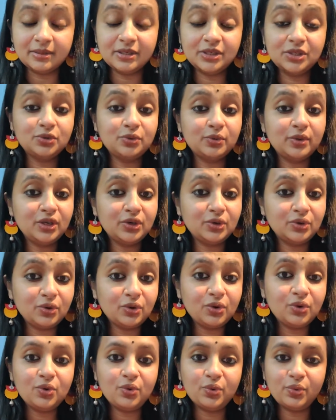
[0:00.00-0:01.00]
but do we
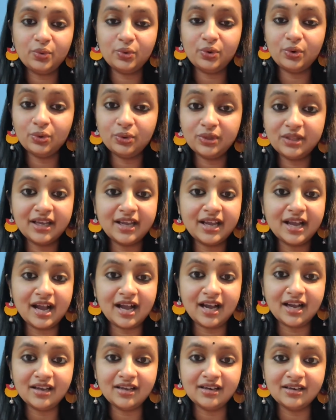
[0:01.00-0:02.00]
know who they
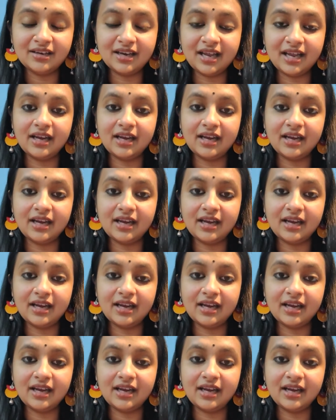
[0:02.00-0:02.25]
are